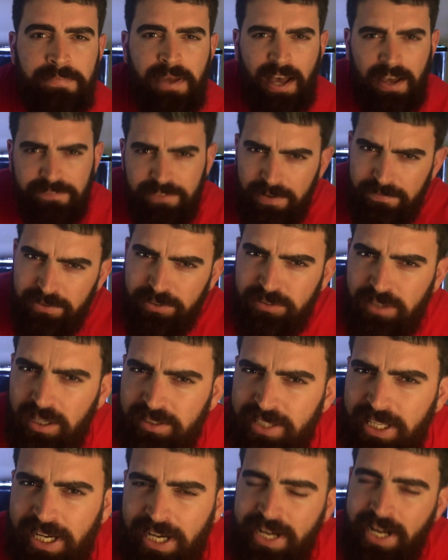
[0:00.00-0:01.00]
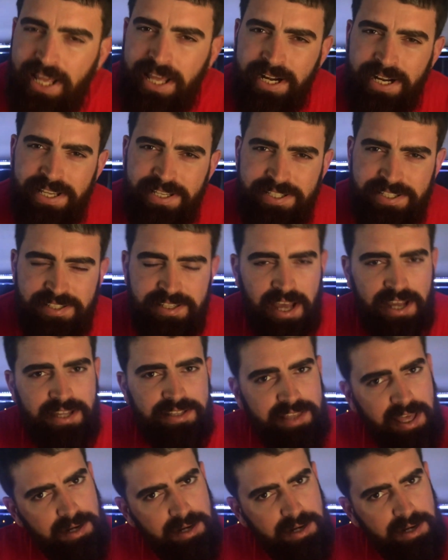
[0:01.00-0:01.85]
Have you ever thought that in any second,